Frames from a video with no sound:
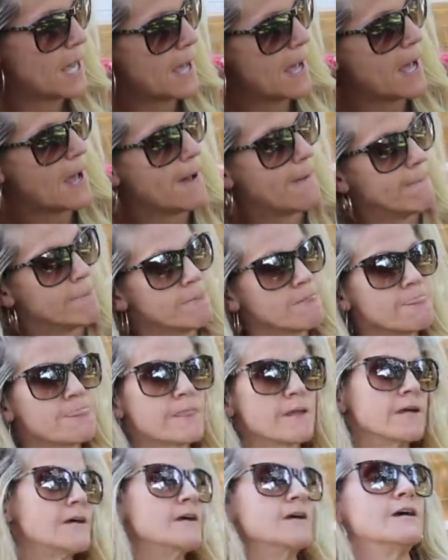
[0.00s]
Um,
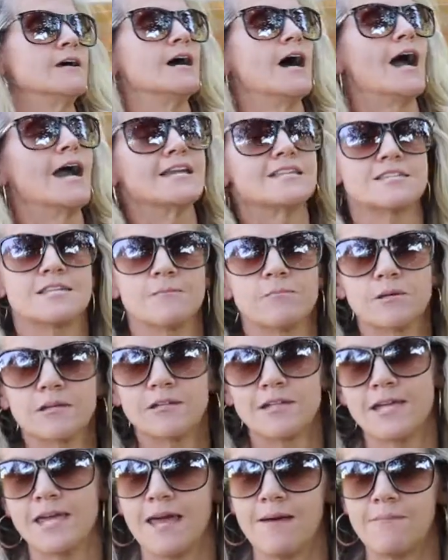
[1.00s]
I
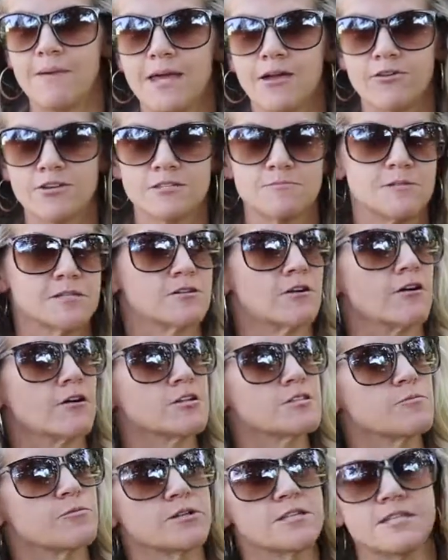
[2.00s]
typically get my Christmas
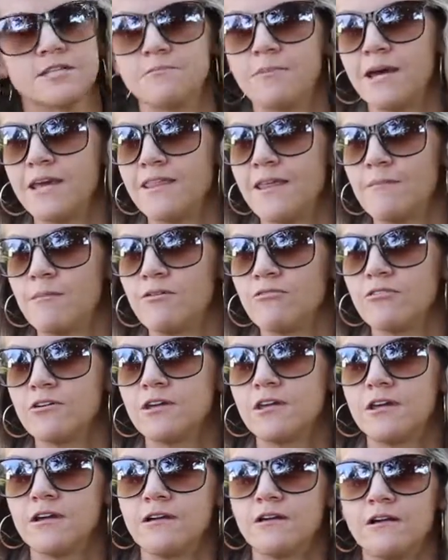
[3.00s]
cards printed by them
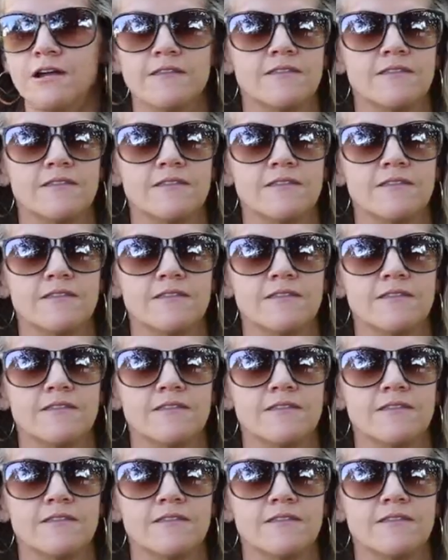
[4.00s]
every year,